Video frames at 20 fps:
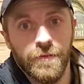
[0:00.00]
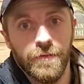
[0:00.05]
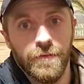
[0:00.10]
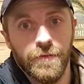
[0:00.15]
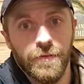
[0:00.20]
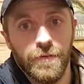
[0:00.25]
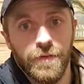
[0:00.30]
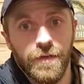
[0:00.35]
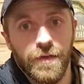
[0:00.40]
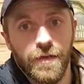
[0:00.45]

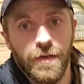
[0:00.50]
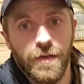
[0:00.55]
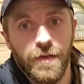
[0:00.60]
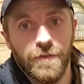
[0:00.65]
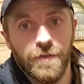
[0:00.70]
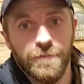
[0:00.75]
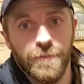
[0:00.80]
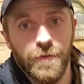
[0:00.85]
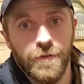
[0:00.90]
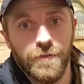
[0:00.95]
Oh yeah, I
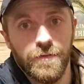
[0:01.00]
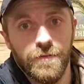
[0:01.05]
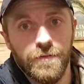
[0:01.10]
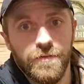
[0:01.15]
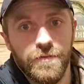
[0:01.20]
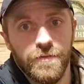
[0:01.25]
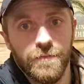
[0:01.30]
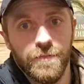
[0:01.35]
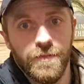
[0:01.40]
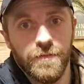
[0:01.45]
have both
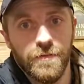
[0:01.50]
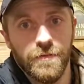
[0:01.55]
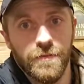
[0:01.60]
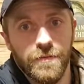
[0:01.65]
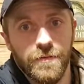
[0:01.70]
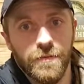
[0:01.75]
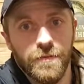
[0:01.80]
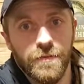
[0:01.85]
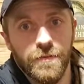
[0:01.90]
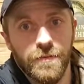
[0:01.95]
YouTube and
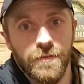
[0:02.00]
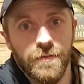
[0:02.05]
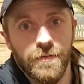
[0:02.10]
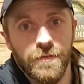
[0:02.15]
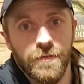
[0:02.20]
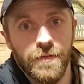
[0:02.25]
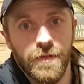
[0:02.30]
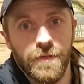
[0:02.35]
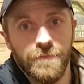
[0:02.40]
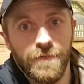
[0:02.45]

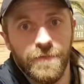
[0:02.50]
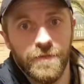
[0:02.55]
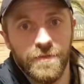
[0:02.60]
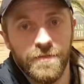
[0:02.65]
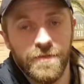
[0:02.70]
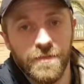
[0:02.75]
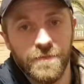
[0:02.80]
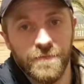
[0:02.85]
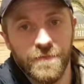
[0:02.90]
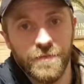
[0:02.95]

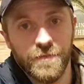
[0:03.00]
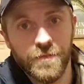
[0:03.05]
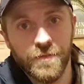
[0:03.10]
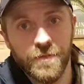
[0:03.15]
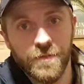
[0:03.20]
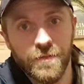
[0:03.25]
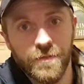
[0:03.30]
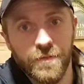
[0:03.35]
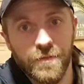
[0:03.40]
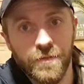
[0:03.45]
Netflix, that's for sure.